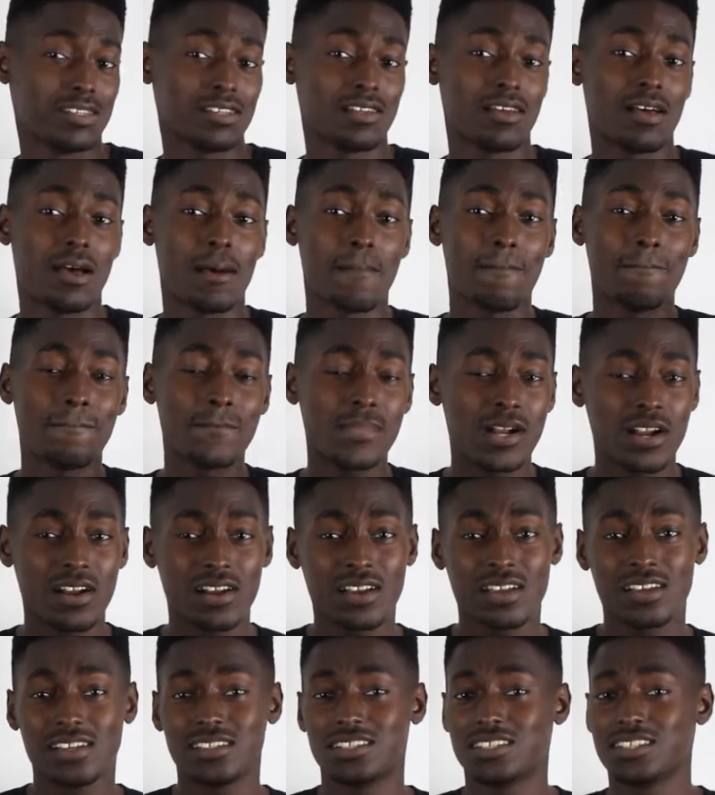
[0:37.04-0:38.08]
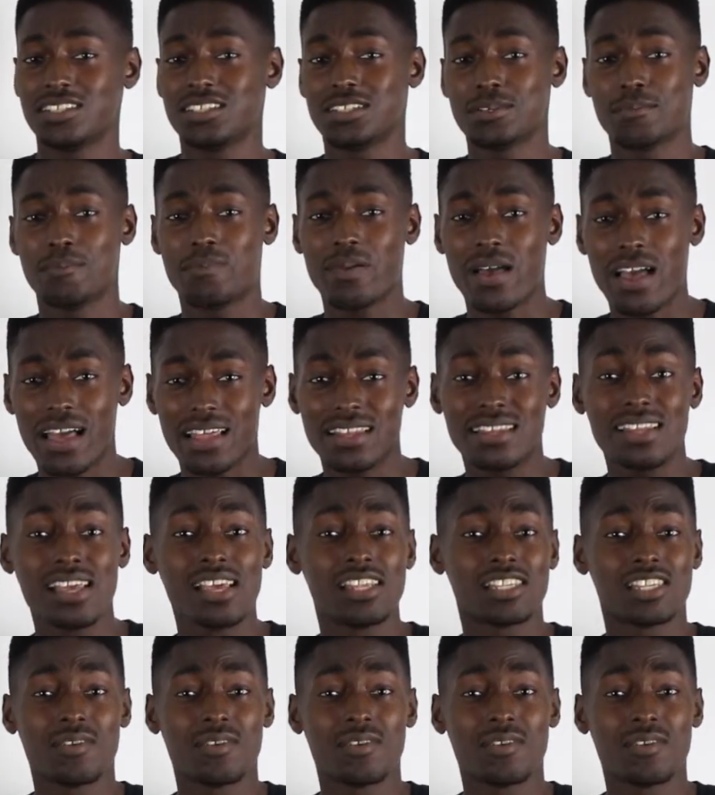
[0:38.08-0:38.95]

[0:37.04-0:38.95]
to America to Japan